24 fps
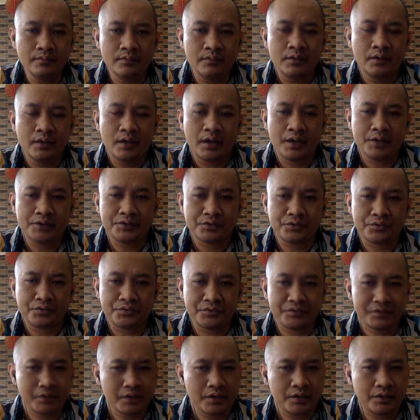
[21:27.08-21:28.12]
As a
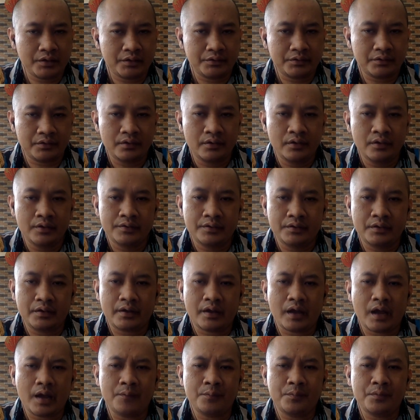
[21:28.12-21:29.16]
result, the
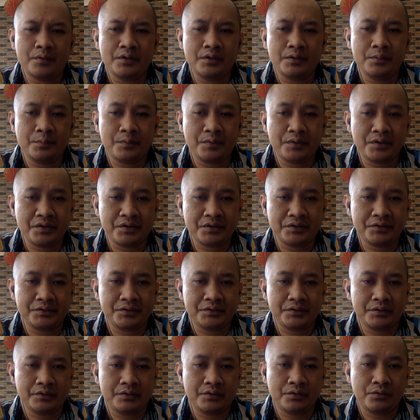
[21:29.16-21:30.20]
company bears
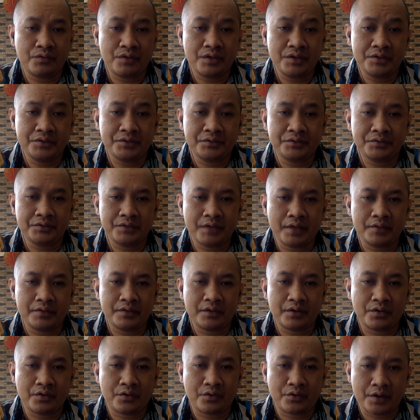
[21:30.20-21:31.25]
the risk that the
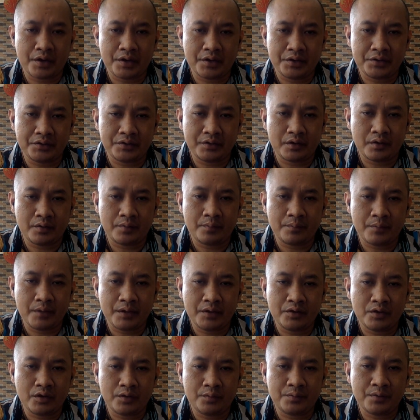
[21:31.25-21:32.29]
creditor may
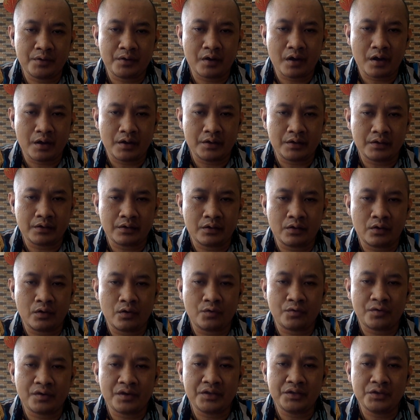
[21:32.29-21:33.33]
not be running
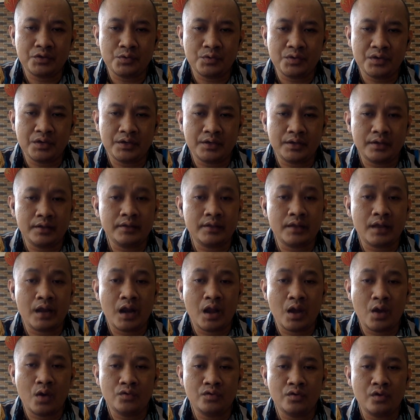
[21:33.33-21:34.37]
or renewing the
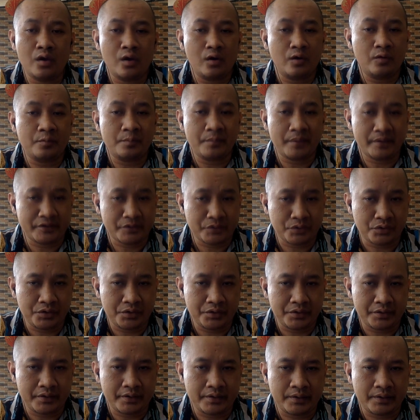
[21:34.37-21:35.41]
loan of maturity.